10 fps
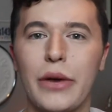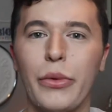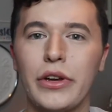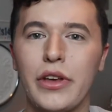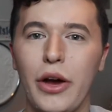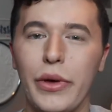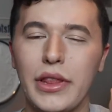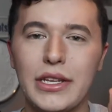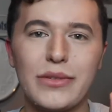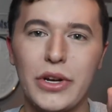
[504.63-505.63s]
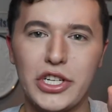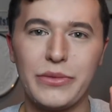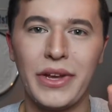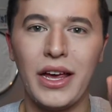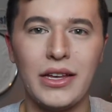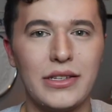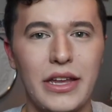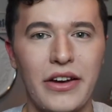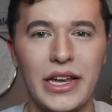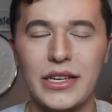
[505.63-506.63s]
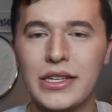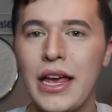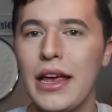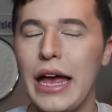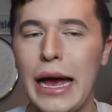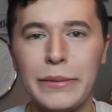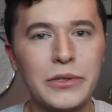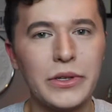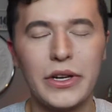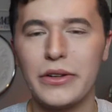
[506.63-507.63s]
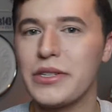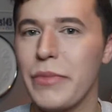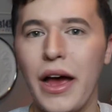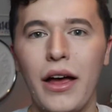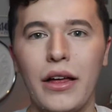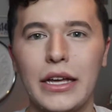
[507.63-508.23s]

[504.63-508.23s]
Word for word: I would go with this one just because there is absolutely no smell.